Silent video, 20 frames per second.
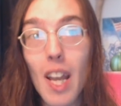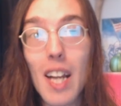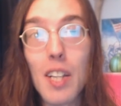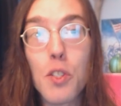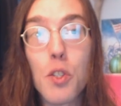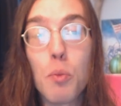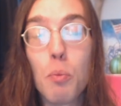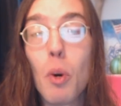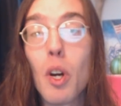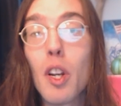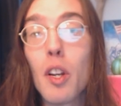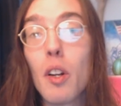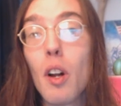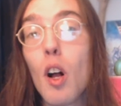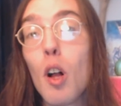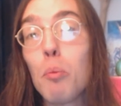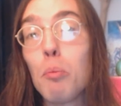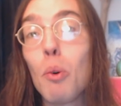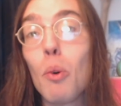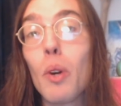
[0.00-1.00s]
That's what it
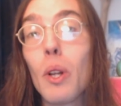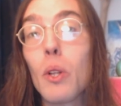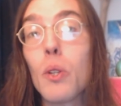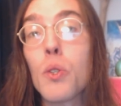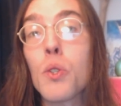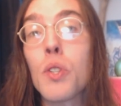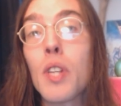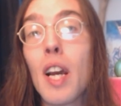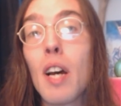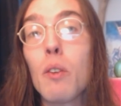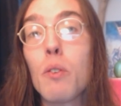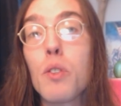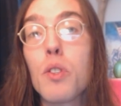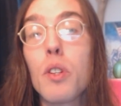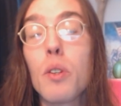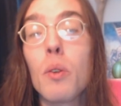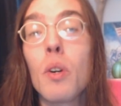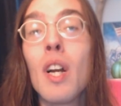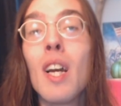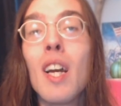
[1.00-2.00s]
all boils down
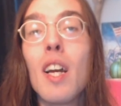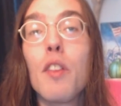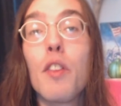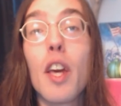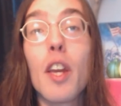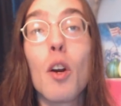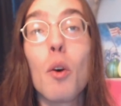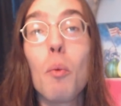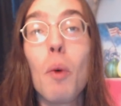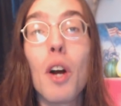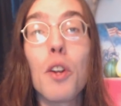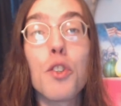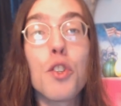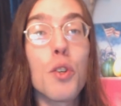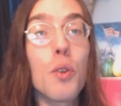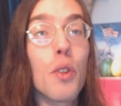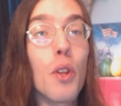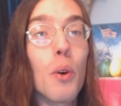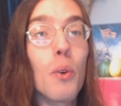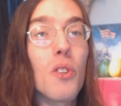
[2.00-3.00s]
to. They don't
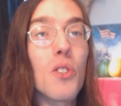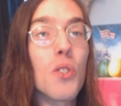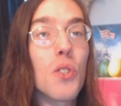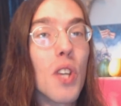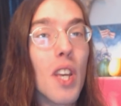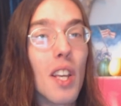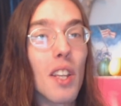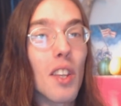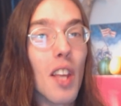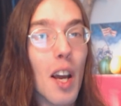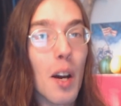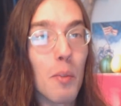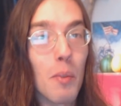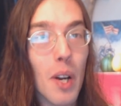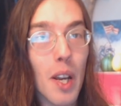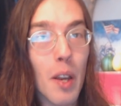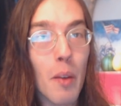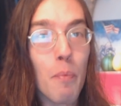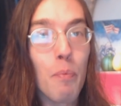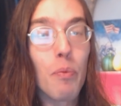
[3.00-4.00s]
want you, though, to see it that
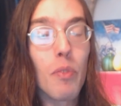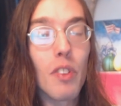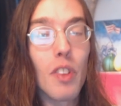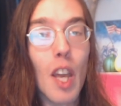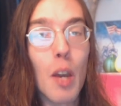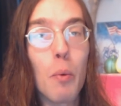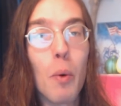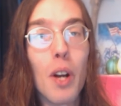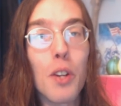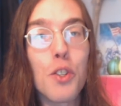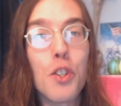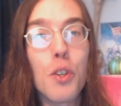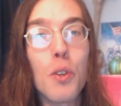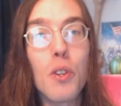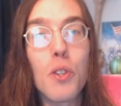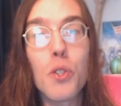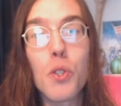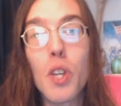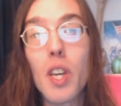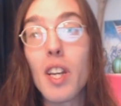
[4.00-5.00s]
way. They want you
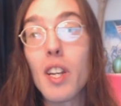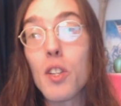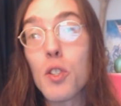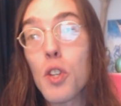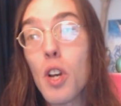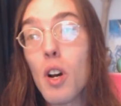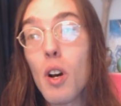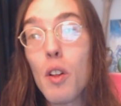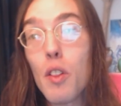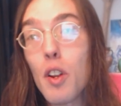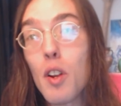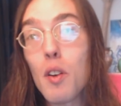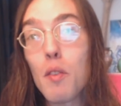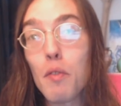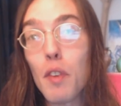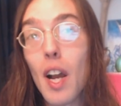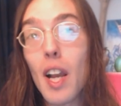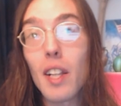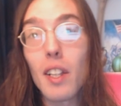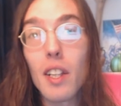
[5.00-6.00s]
to see it as, oh, there are
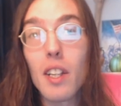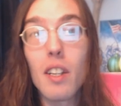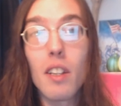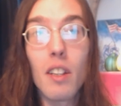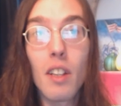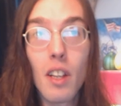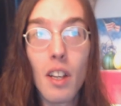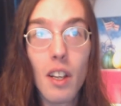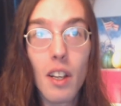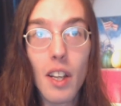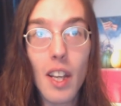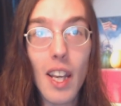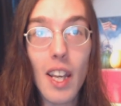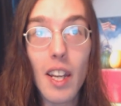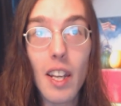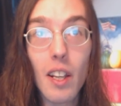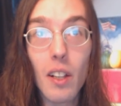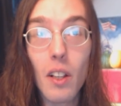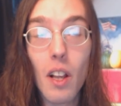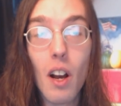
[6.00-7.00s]
violent
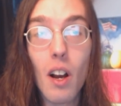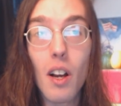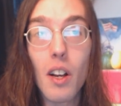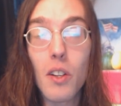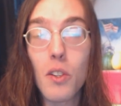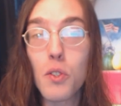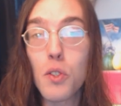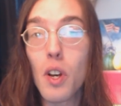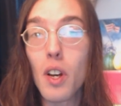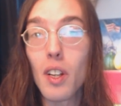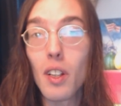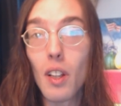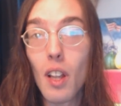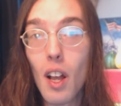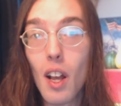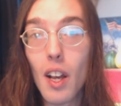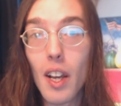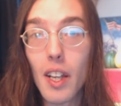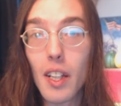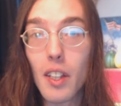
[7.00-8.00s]
ideologues
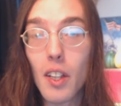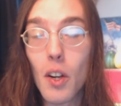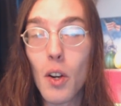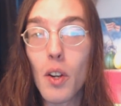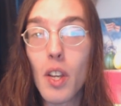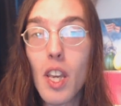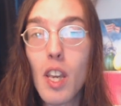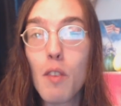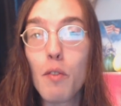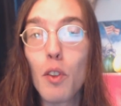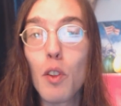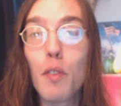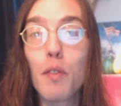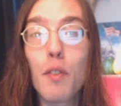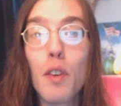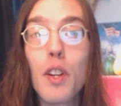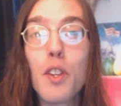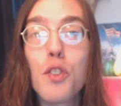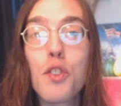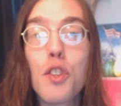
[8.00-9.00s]
online. There are evil
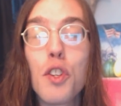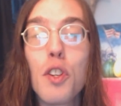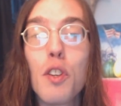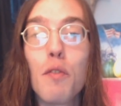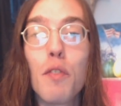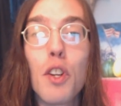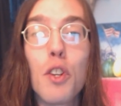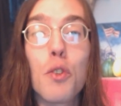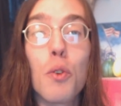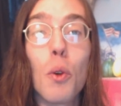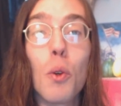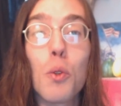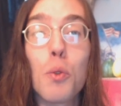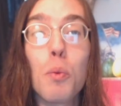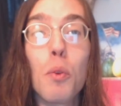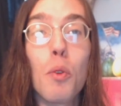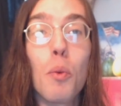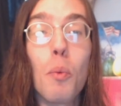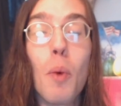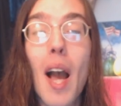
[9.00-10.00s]
fringe
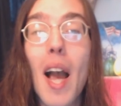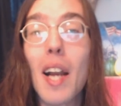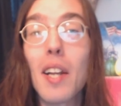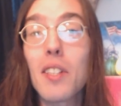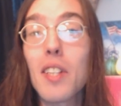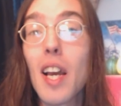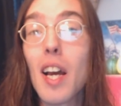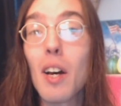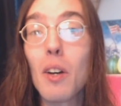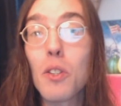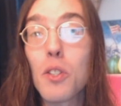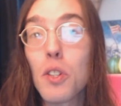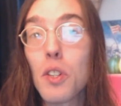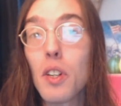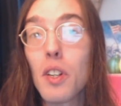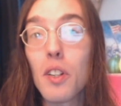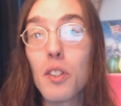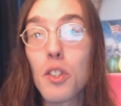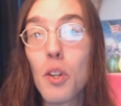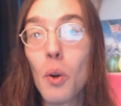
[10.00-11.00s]
individuals with whacked out,
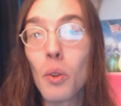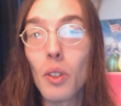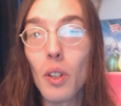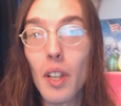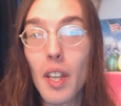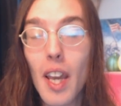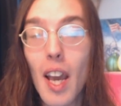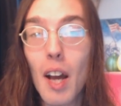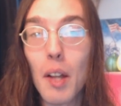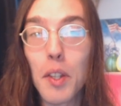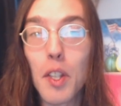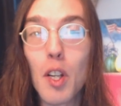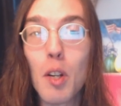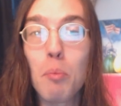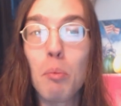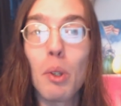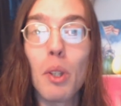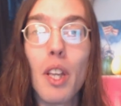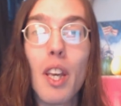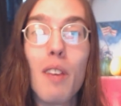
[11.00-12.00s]
totally out
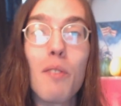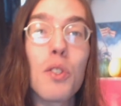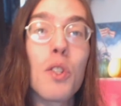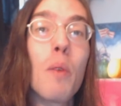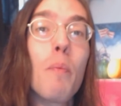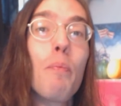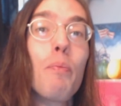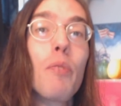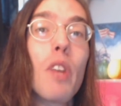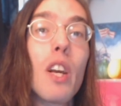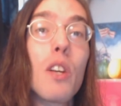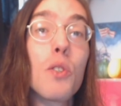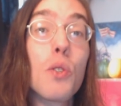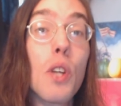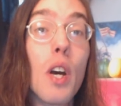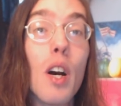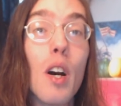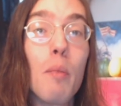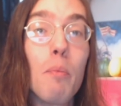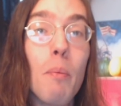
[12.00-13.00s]
their beliefs.
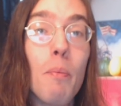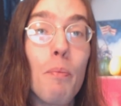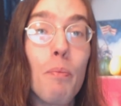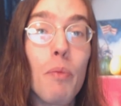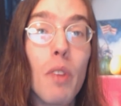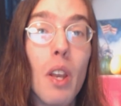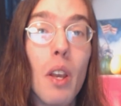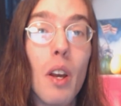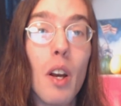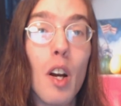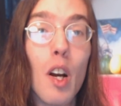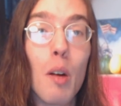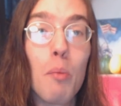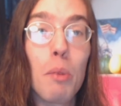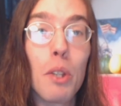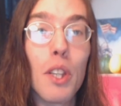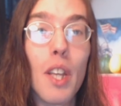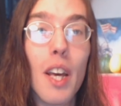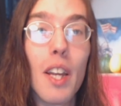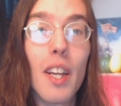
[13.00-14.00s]
Some,
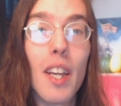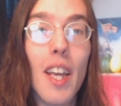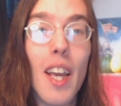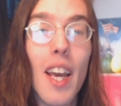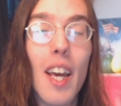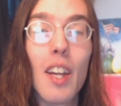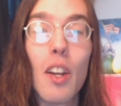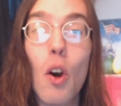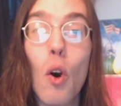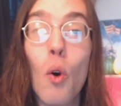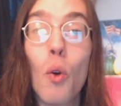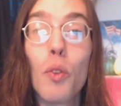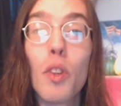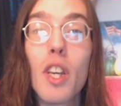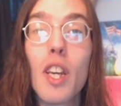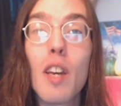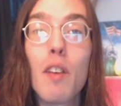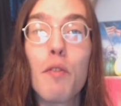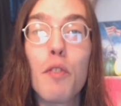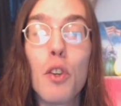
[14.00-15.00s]
but then again,
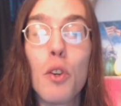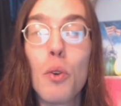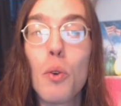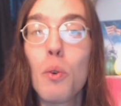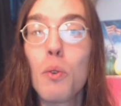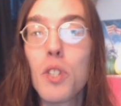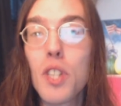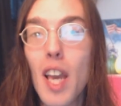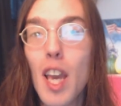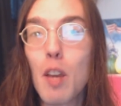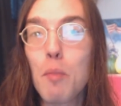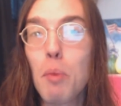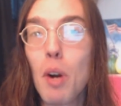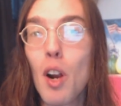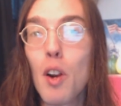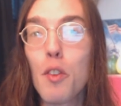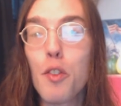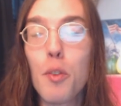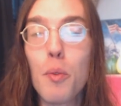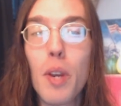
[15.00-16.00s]
only if you take
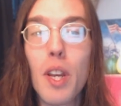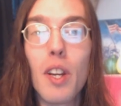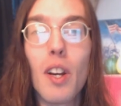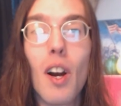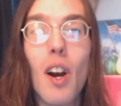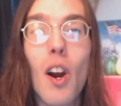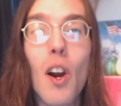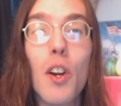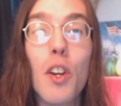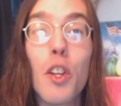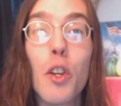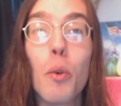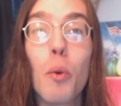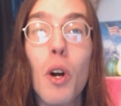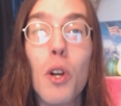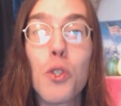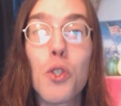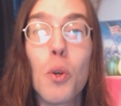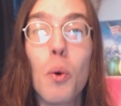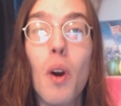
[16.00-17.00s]
part 3 to heart and you
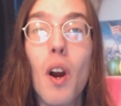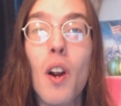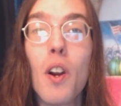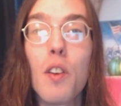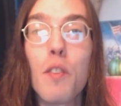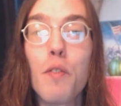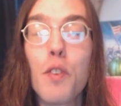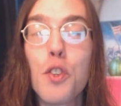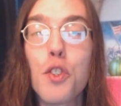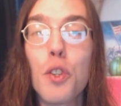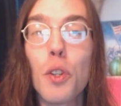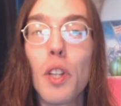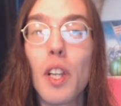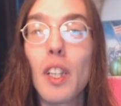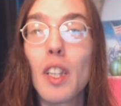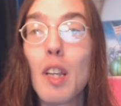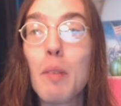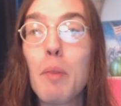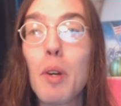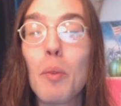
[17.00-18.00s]
also
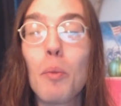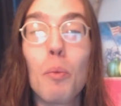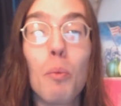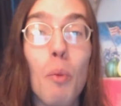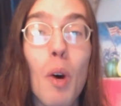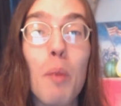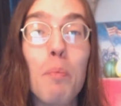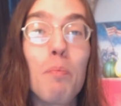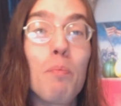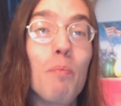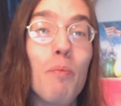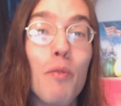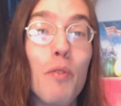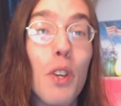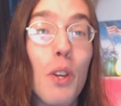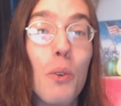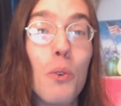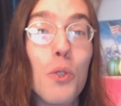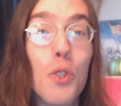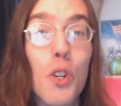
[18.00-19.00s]
artificially limit what
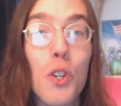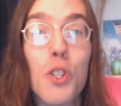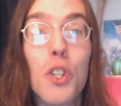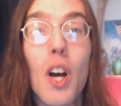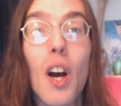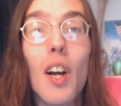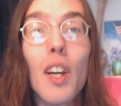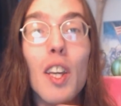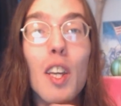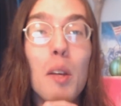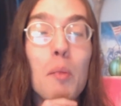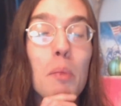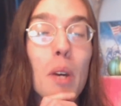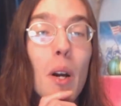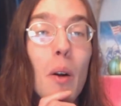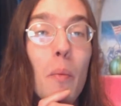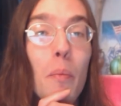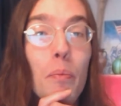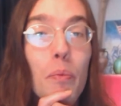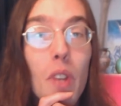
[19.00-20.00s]
views you're talking
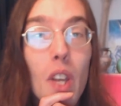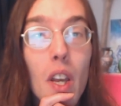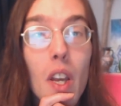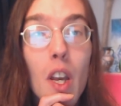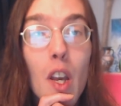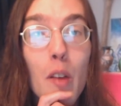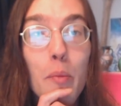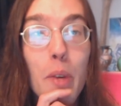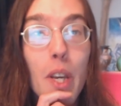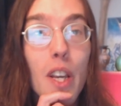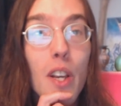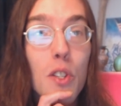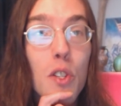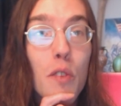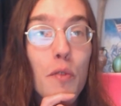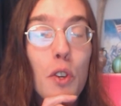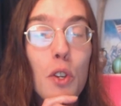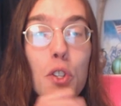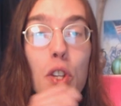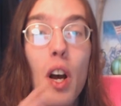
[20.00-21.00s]
about. Because
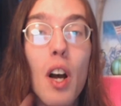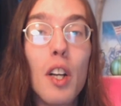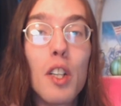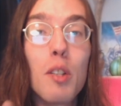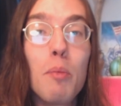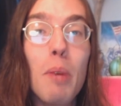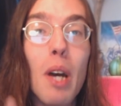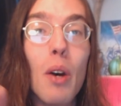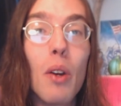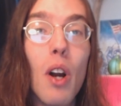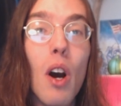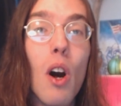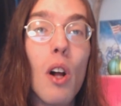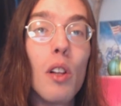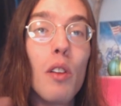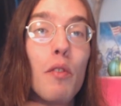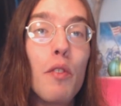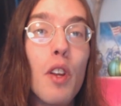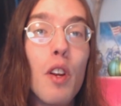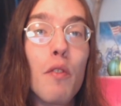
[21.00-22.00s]
if you talked about
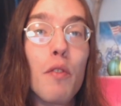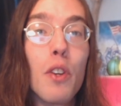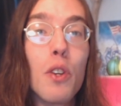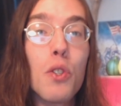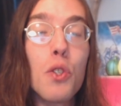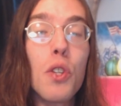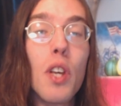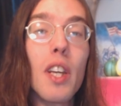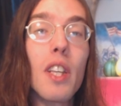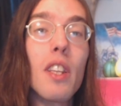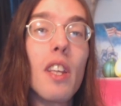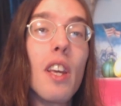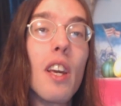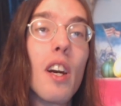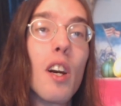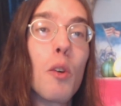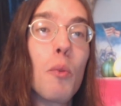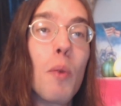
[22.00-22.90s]
all of their views, like the